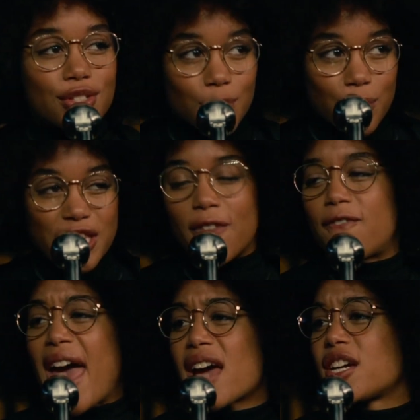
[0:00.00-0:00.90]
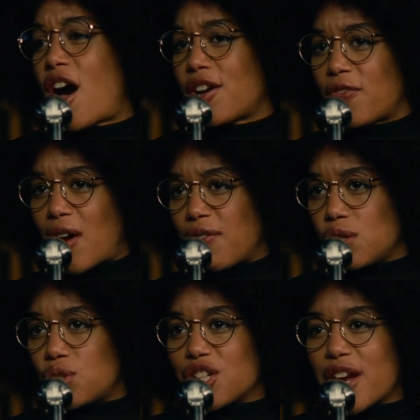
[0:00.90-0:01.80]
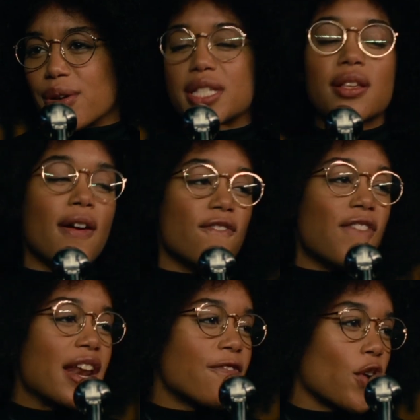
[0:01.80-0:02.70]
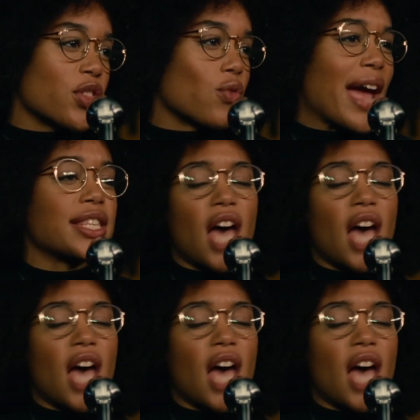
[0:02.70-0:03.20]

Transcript: her that he is down with their cause. They enter for the